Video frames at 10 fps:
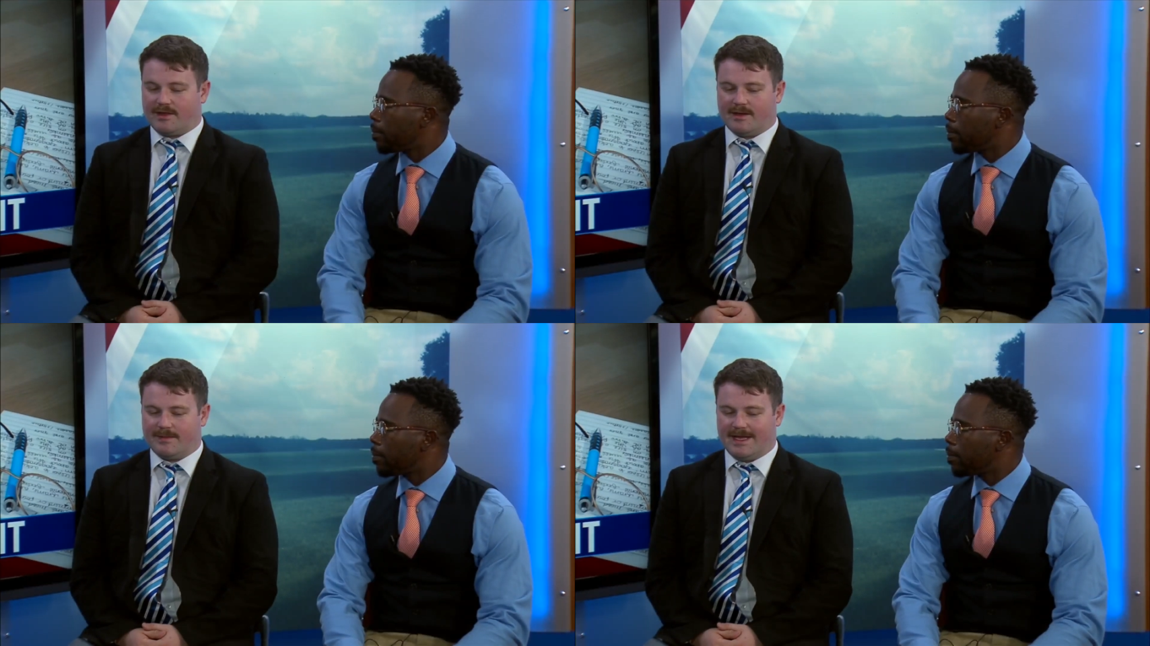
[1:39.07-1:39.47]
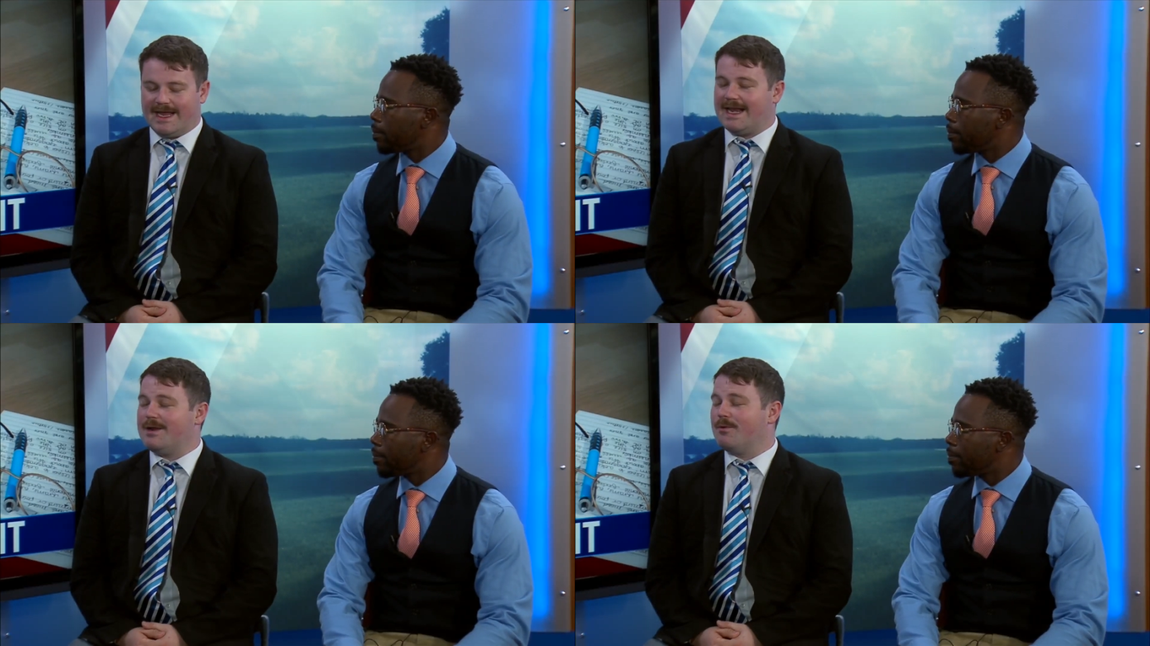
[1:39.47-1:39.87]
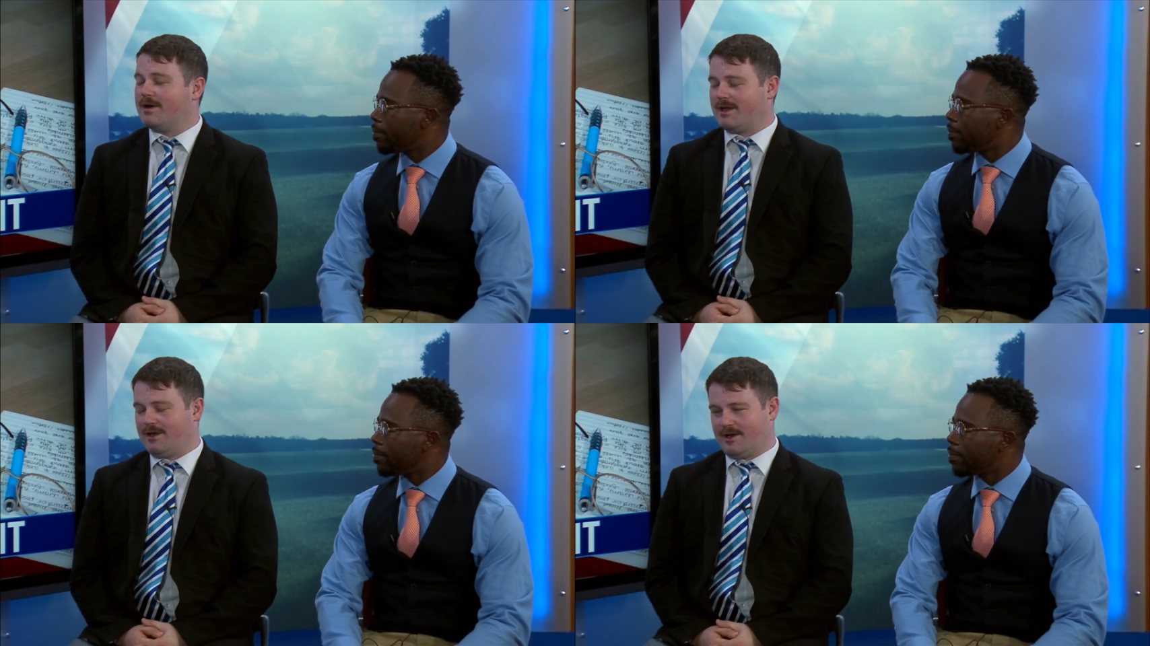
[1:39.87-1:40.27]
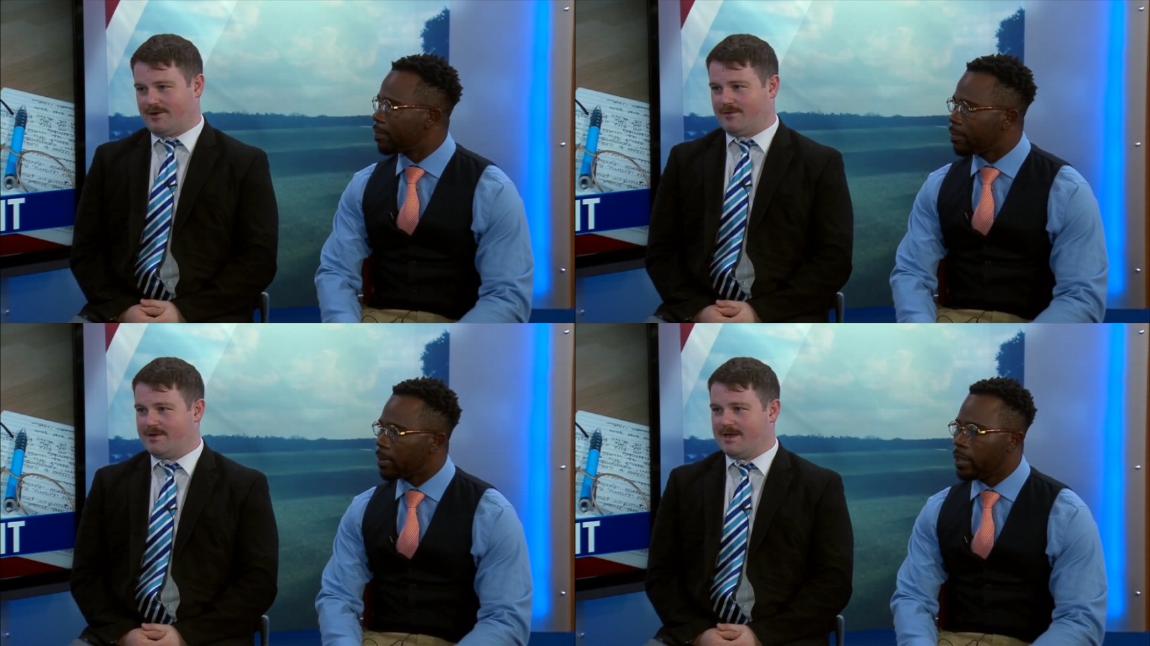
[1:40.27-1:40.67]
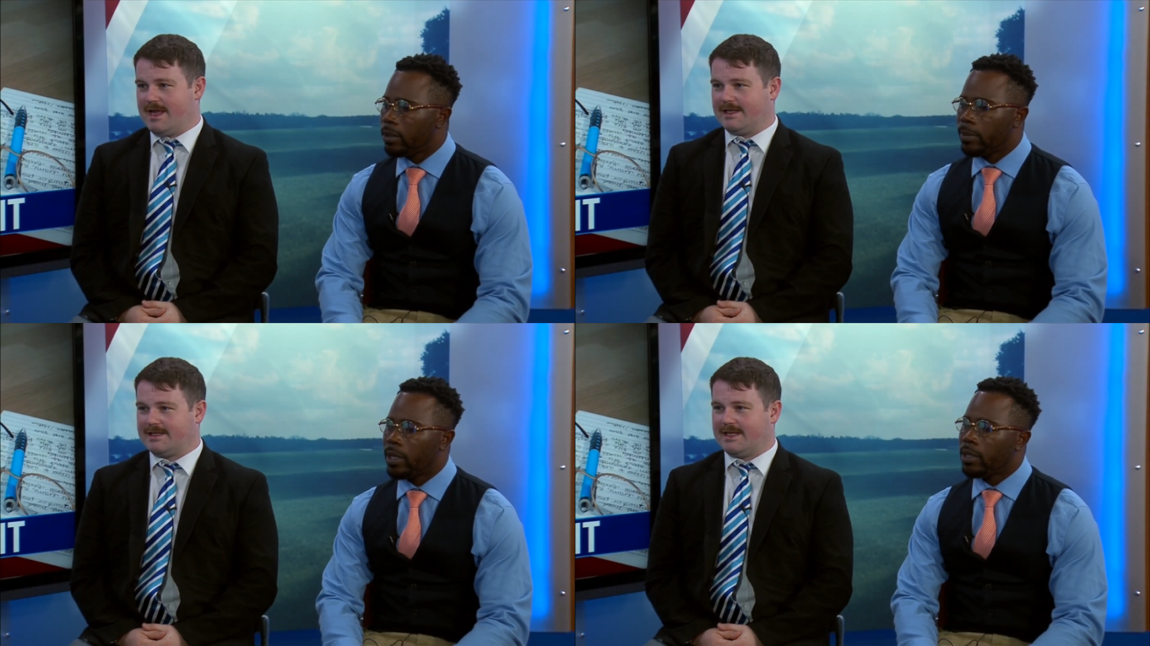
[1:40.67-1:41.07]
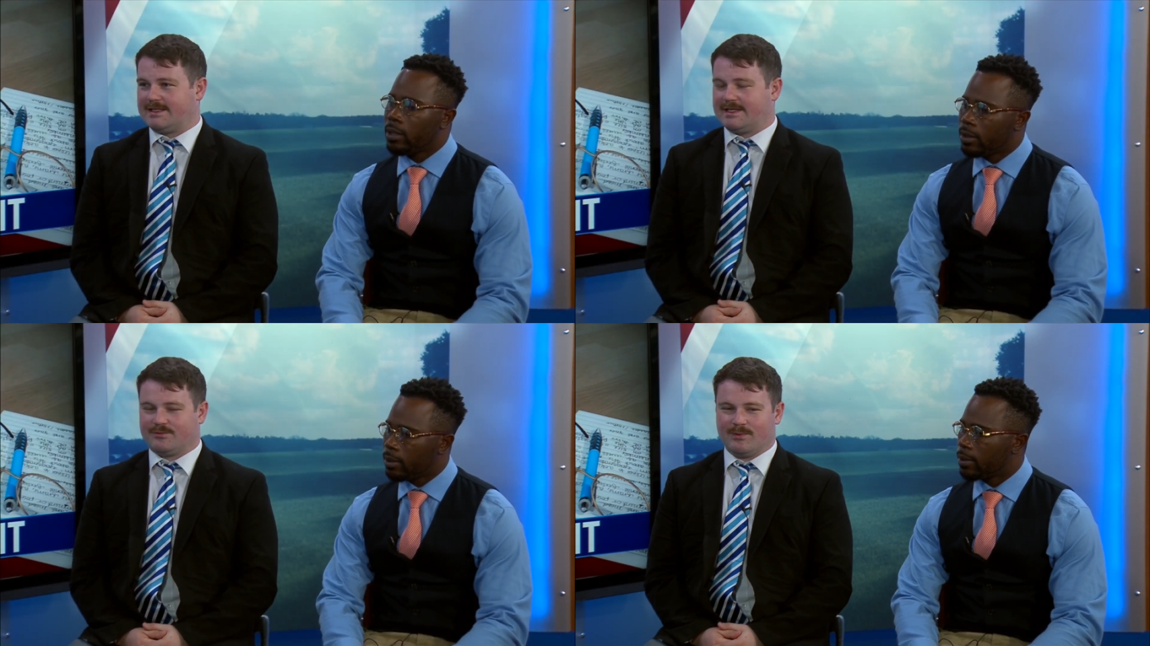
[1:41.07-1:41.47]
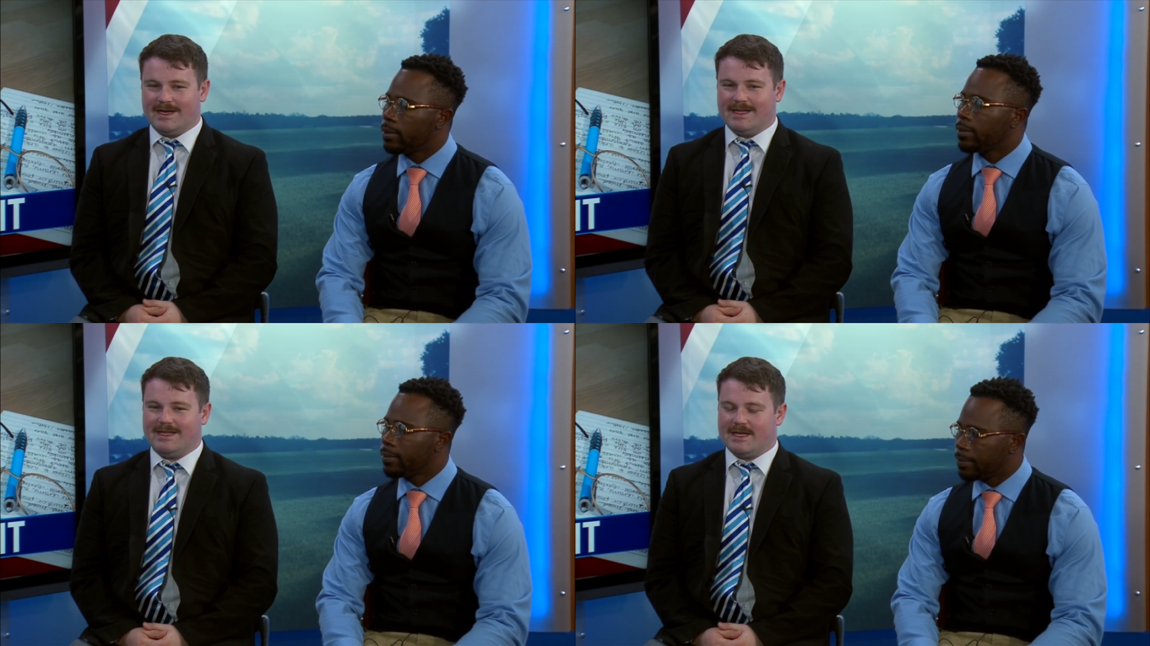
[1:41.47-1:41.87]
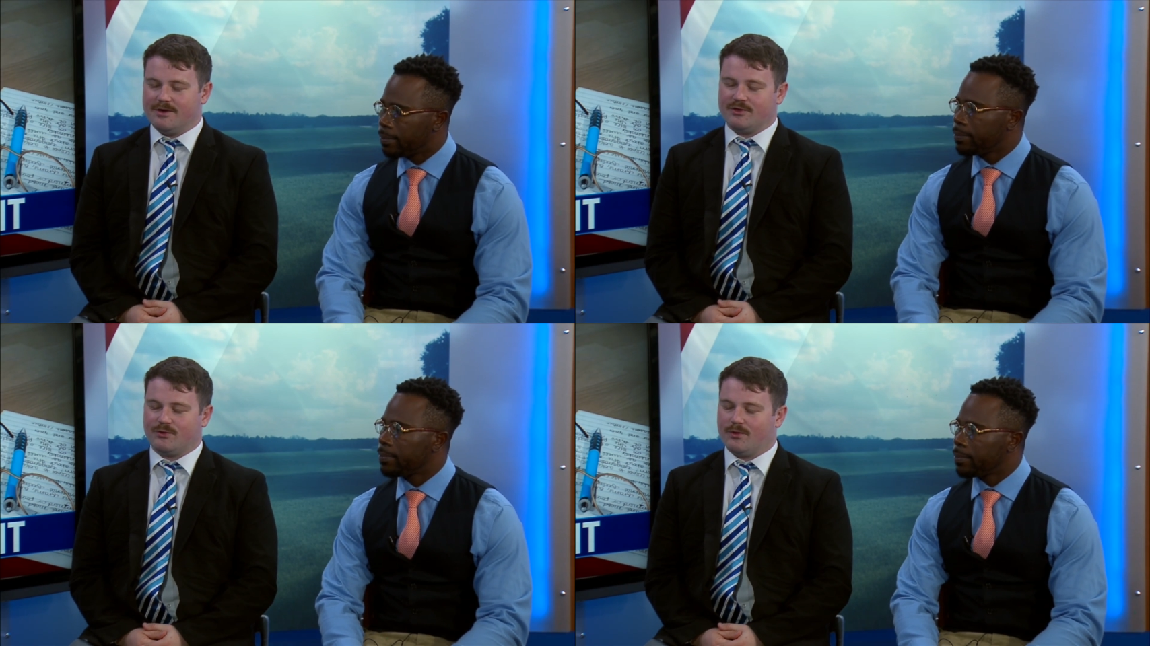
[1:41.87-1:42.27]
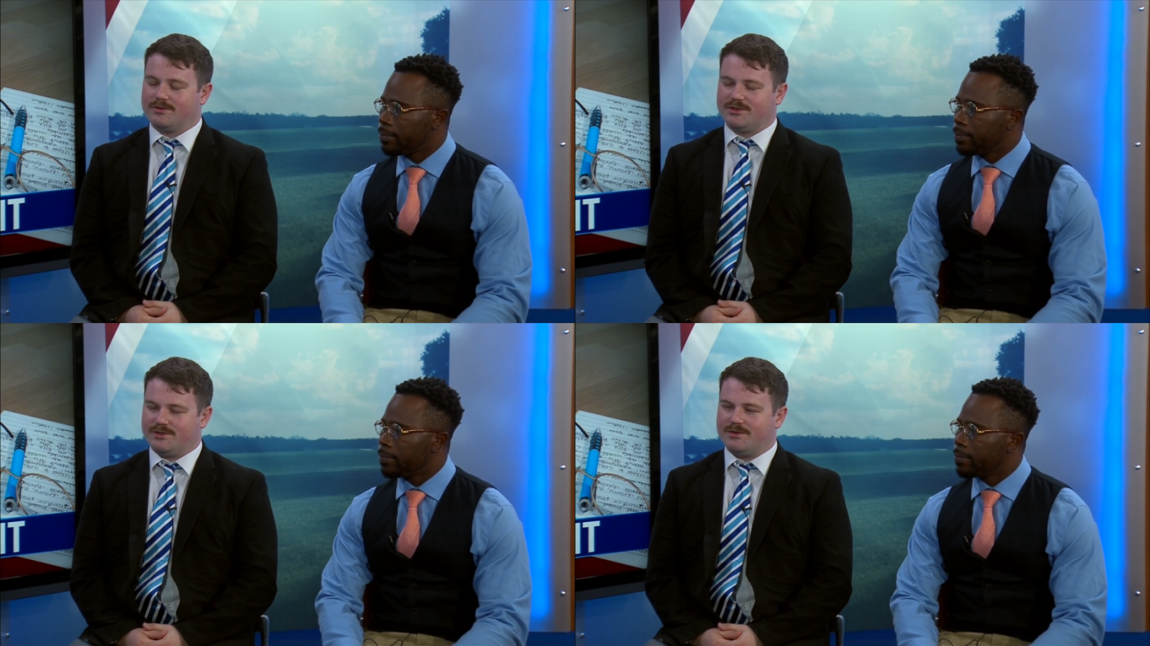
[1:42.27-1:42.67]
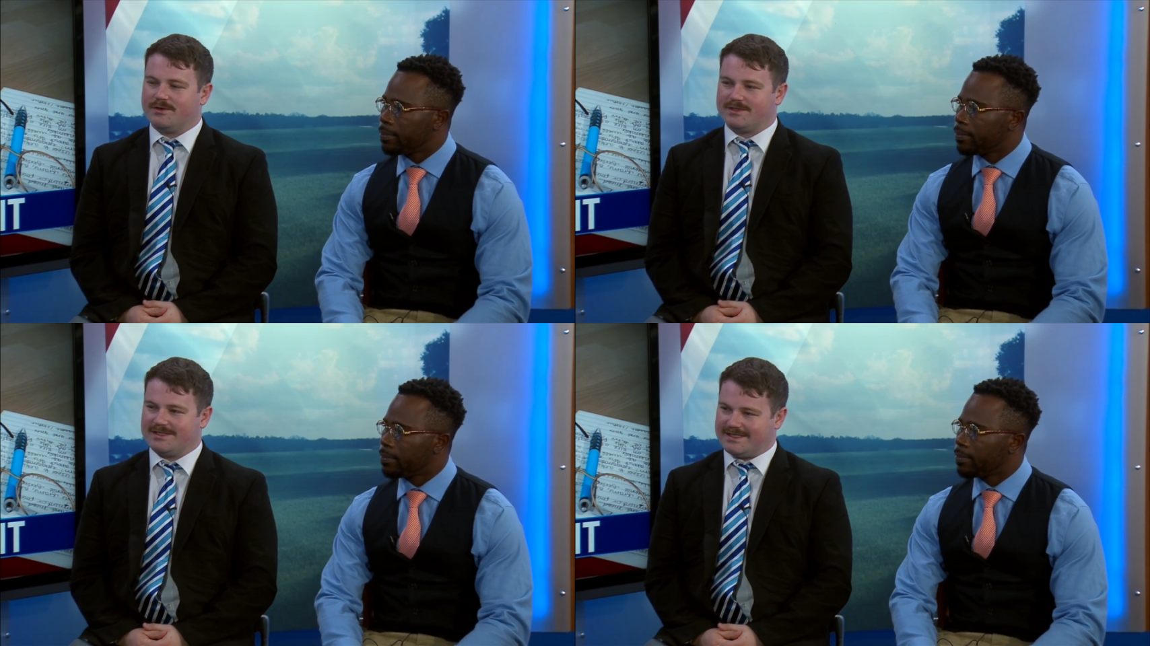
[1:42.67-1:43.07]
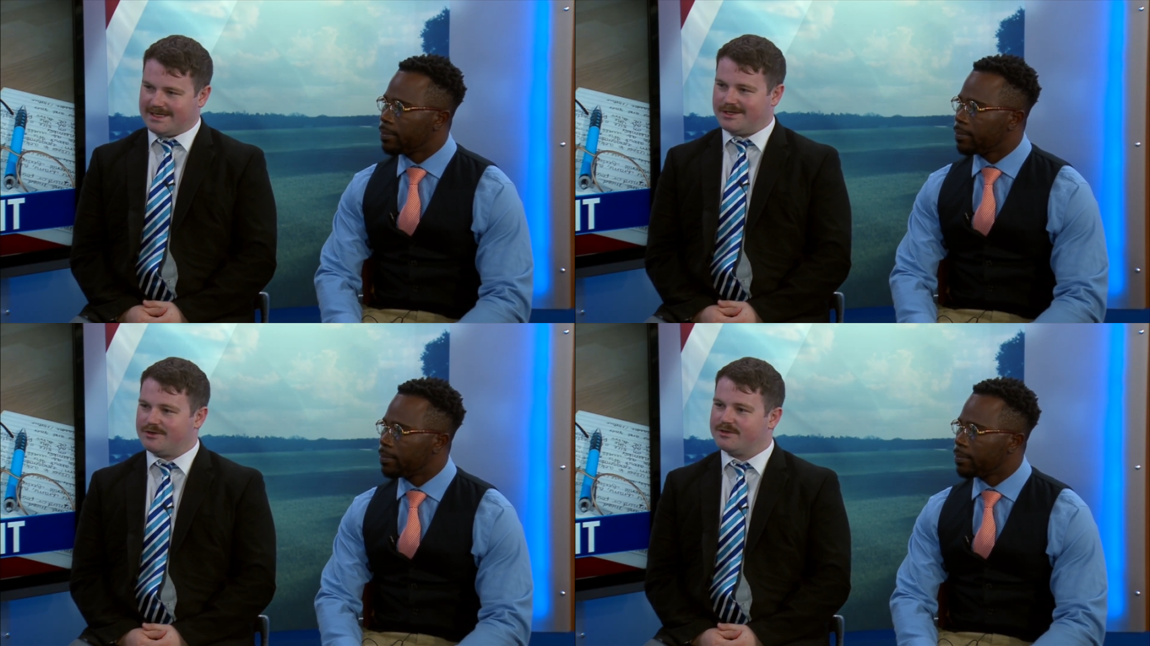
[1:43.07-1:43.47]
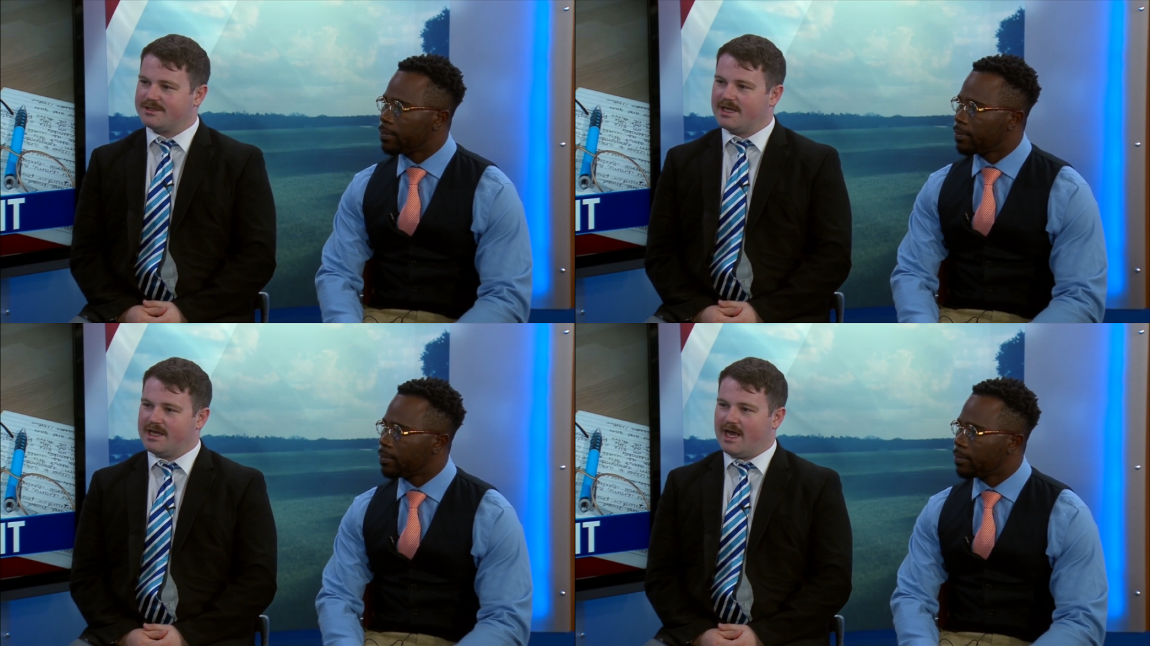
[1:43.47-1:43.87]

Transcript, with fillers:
Speaker 1: thing. Anyone can go. It's it's it's really geared towards juniors and seniors.